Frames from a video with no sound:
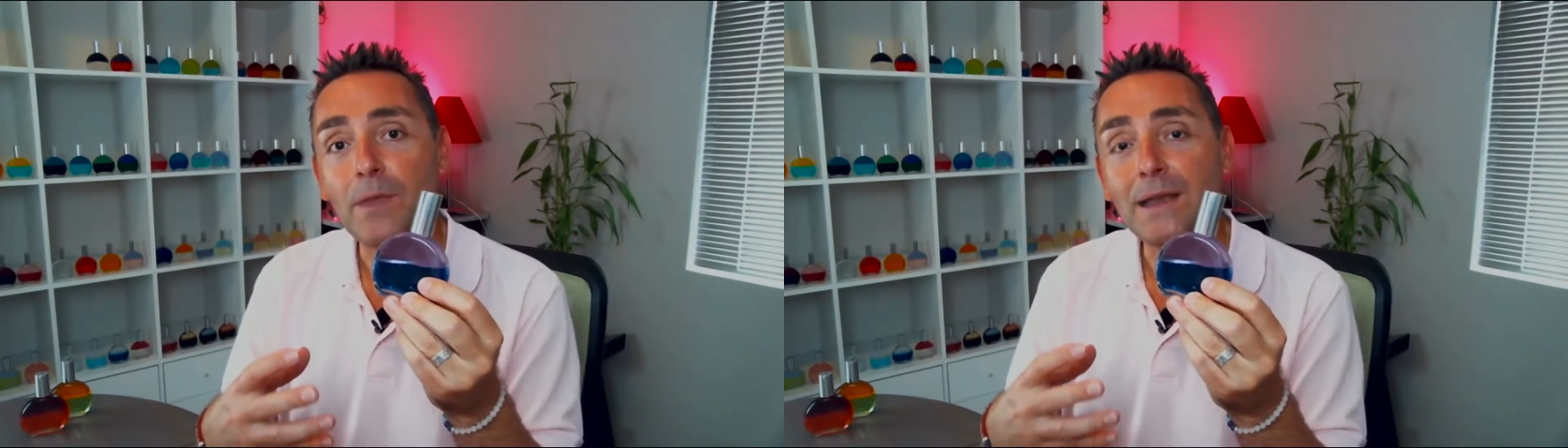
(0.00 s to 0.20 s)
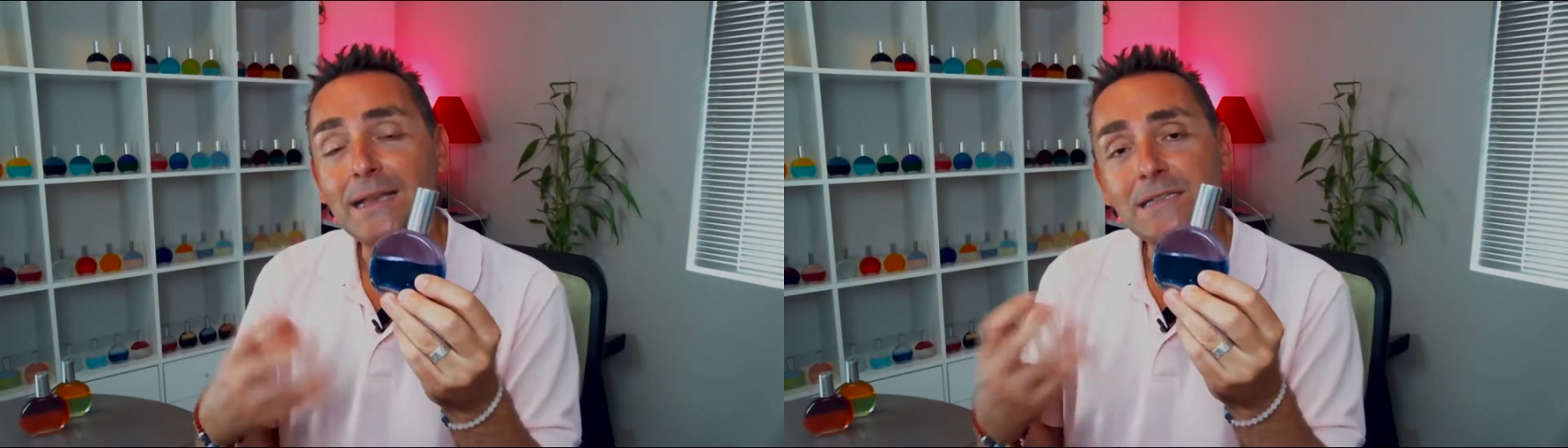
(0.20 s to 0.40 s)

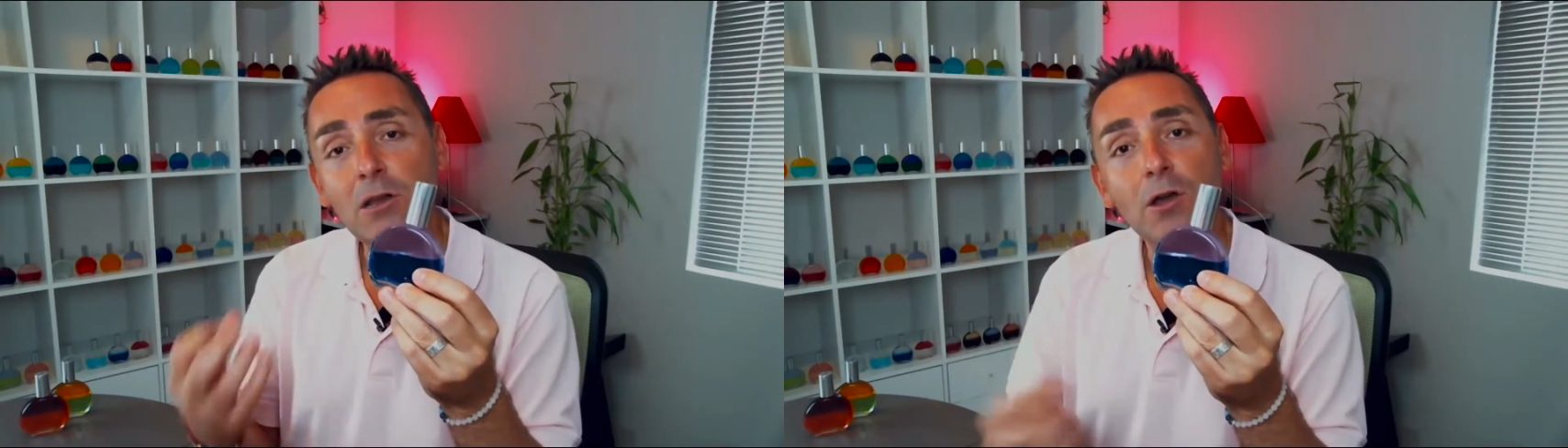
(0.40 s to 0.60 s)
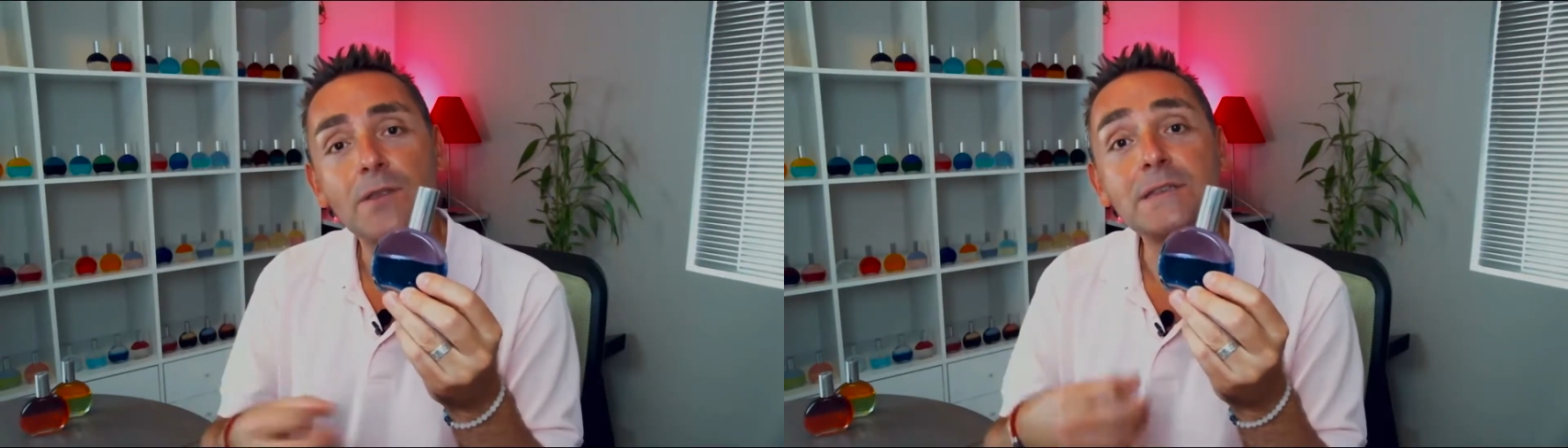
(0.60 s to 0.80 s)
they need to
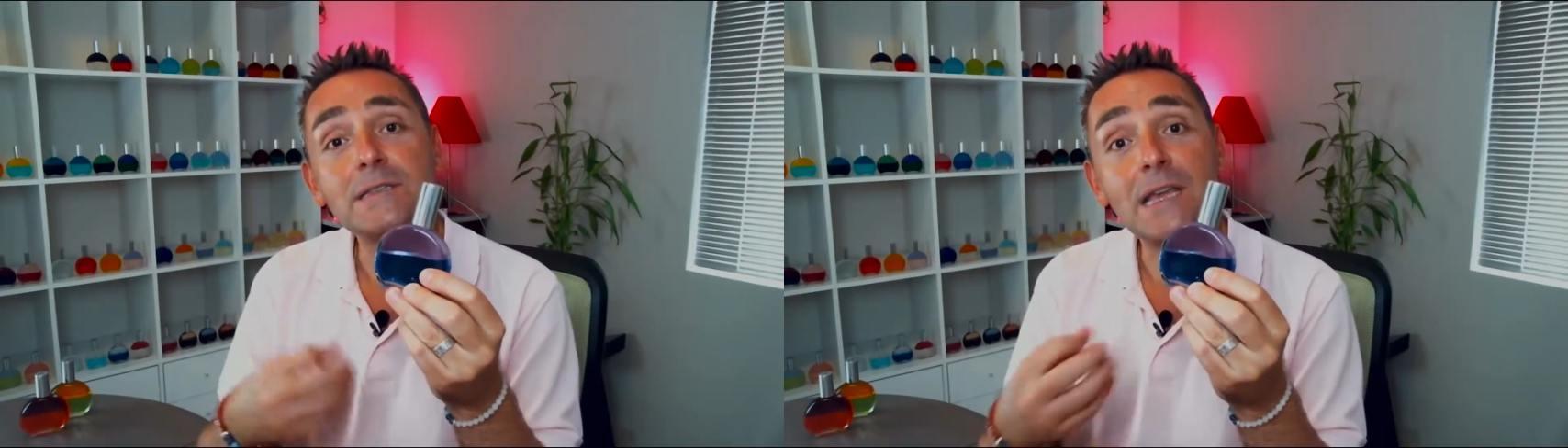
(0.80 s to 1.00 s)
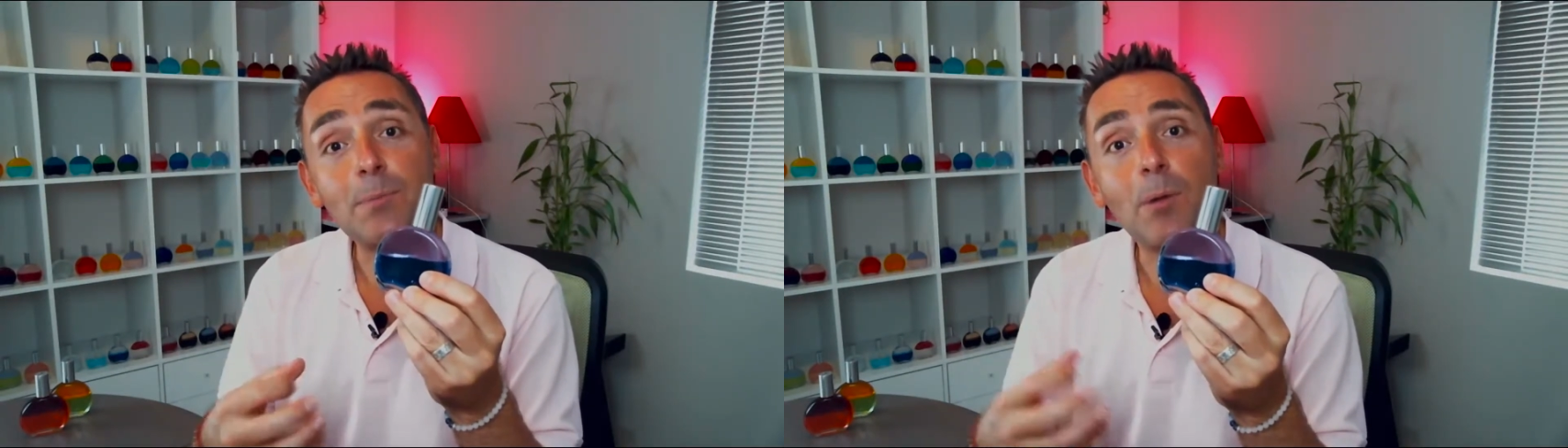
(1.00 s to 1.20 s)
look at the
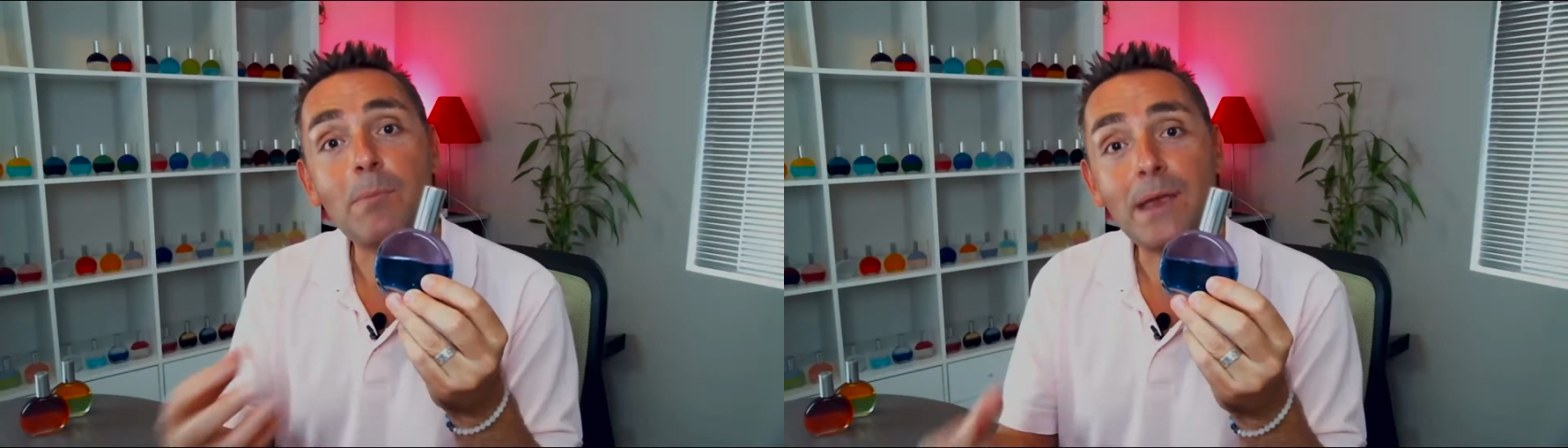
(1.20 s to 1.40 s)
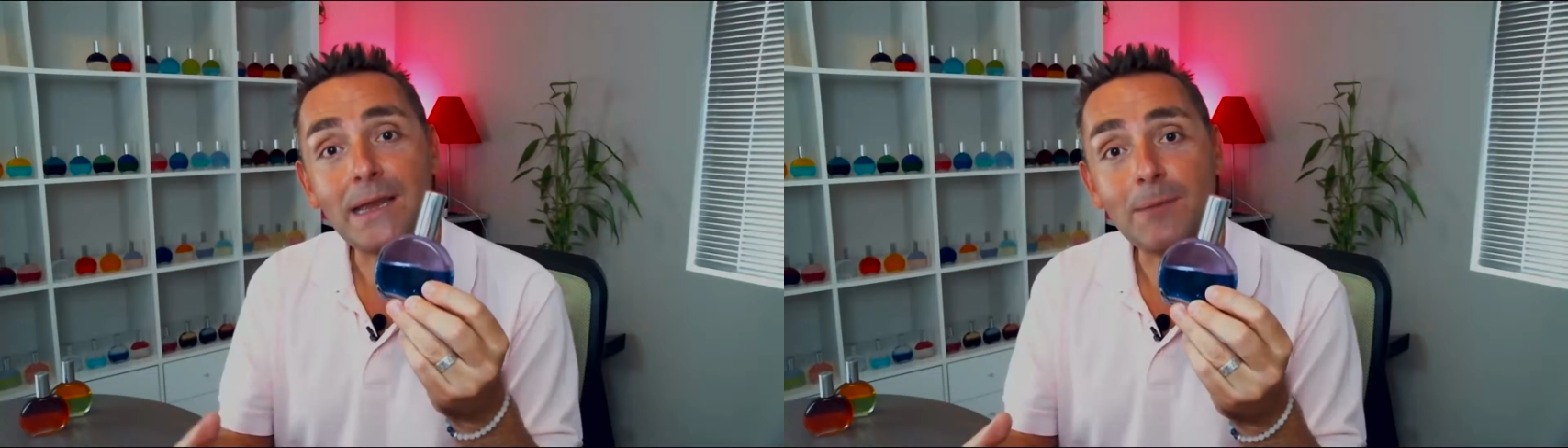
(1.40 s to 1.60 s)
deeper
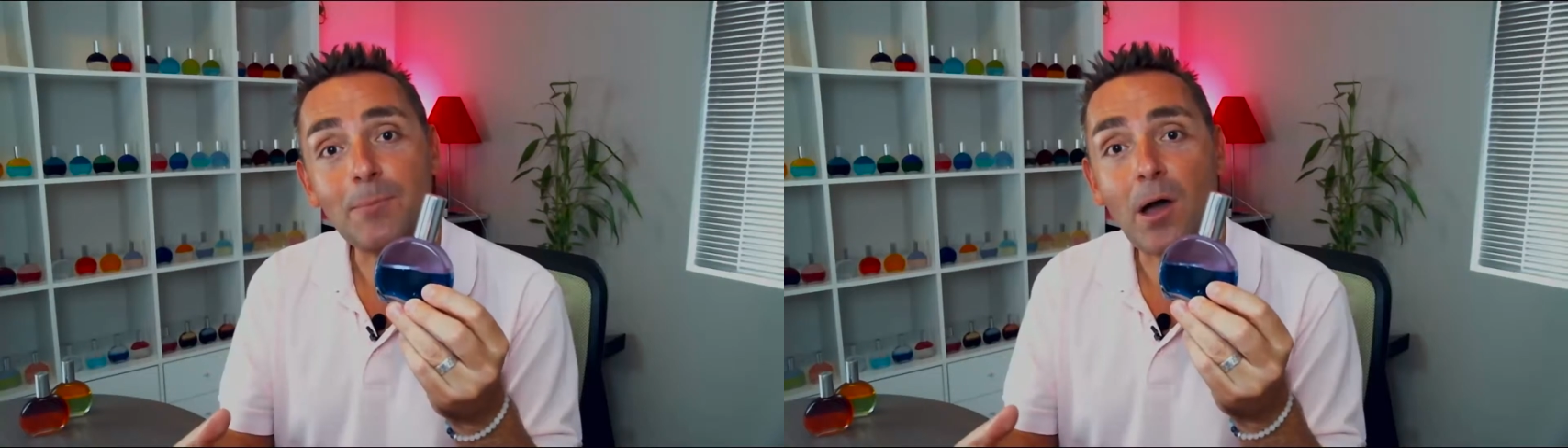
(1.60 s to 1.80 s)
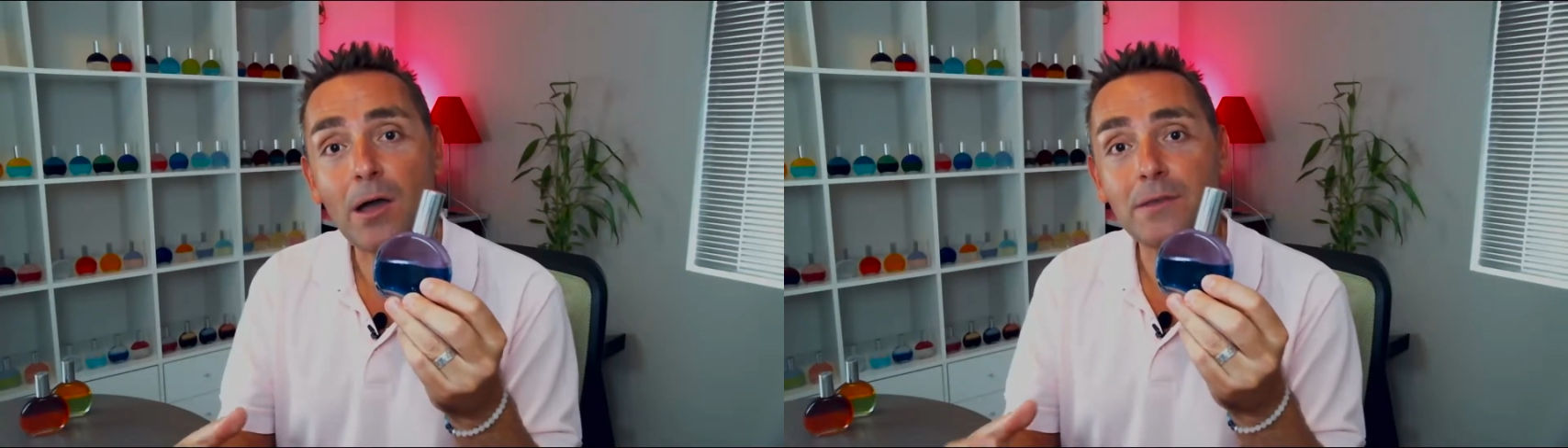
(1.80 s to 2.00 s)
meaning
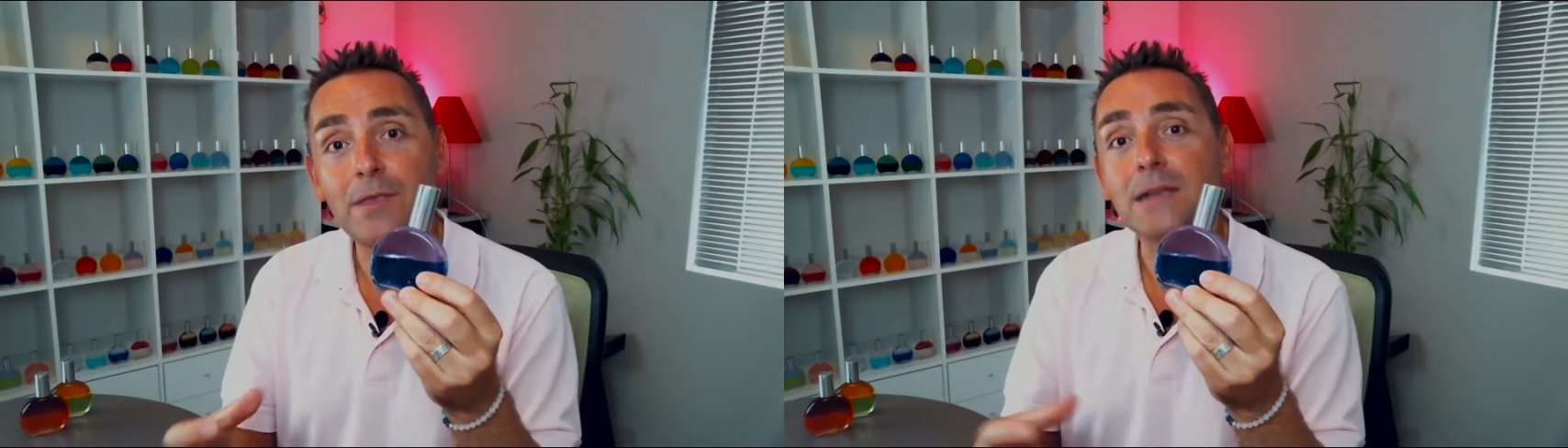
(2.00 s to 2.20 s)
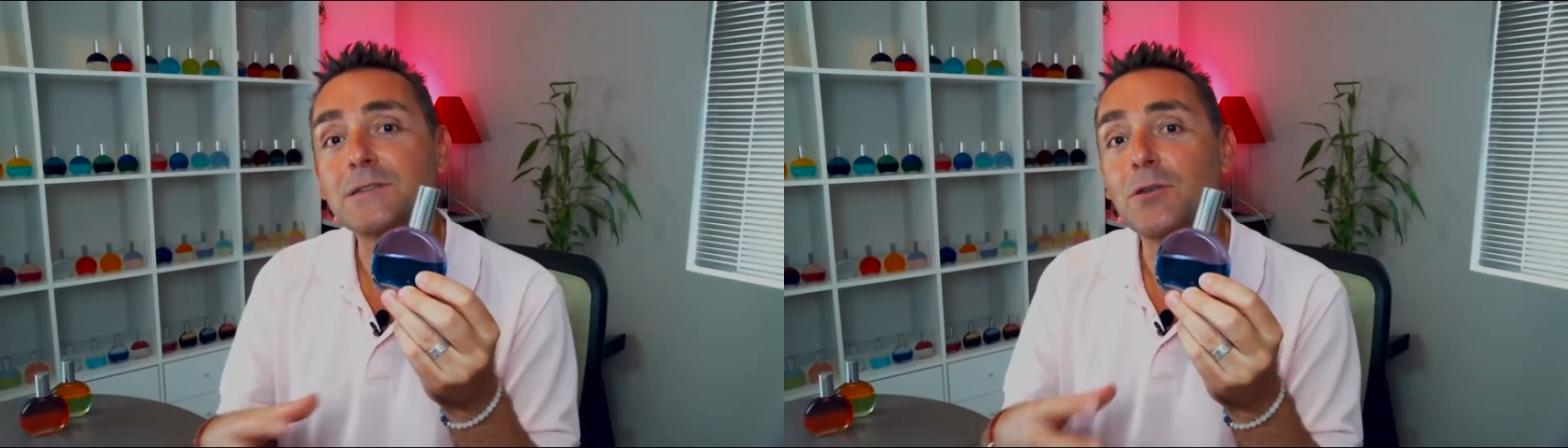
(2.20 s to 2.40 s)
behind
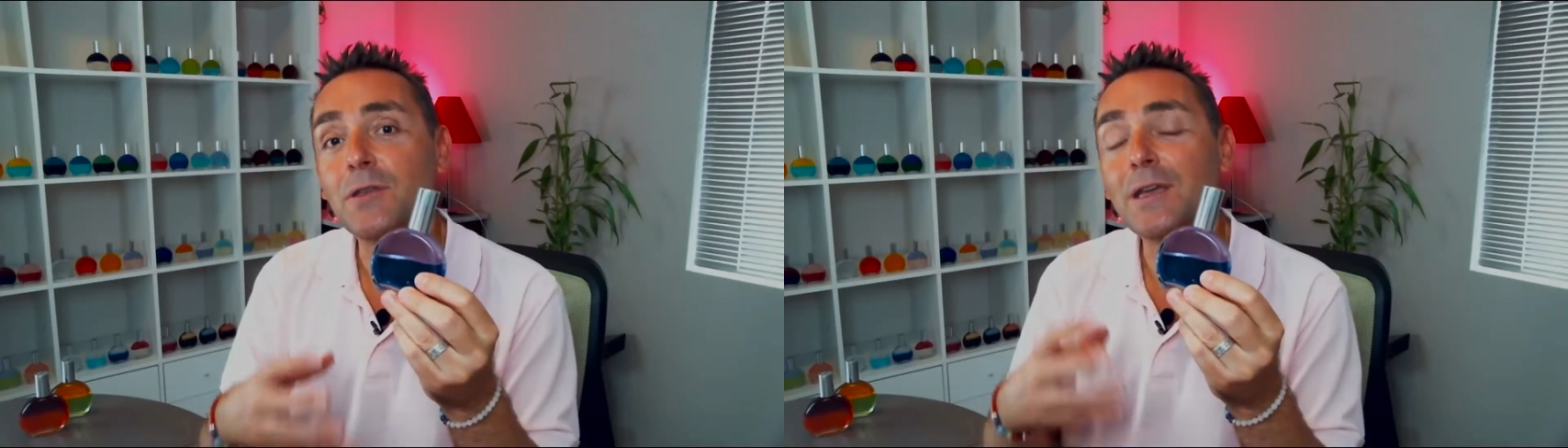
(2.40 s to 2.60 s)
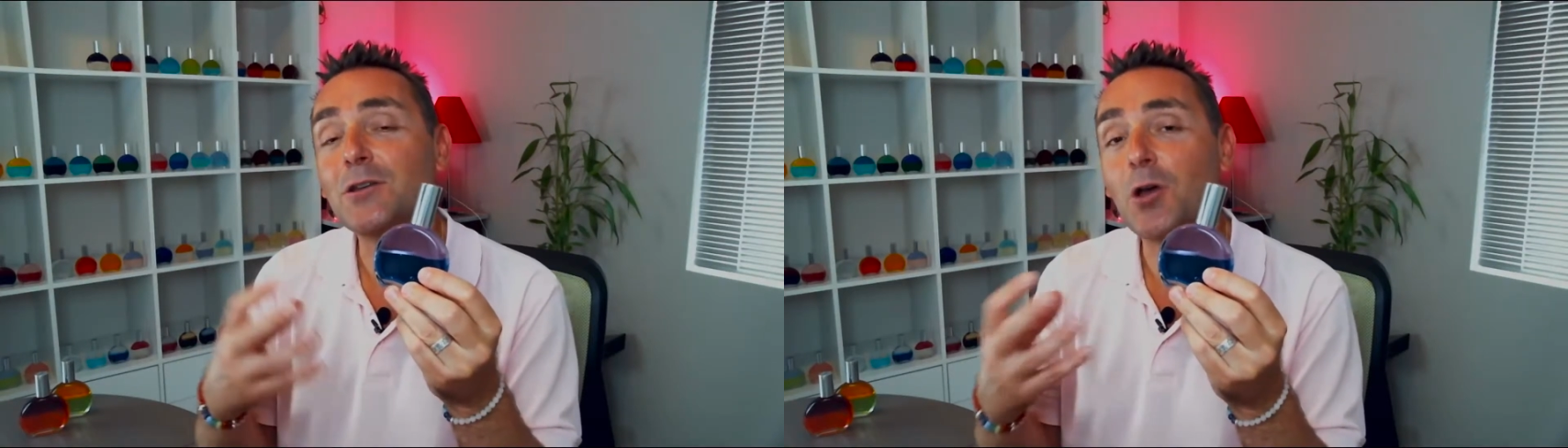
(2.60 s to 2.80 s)
that so
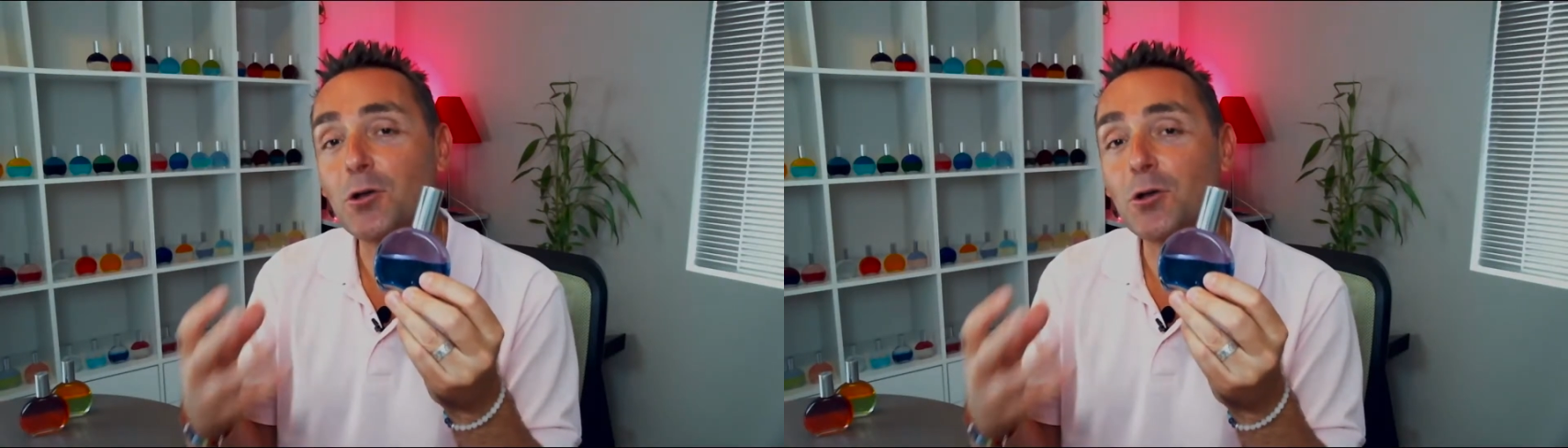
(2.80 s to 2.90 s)
they can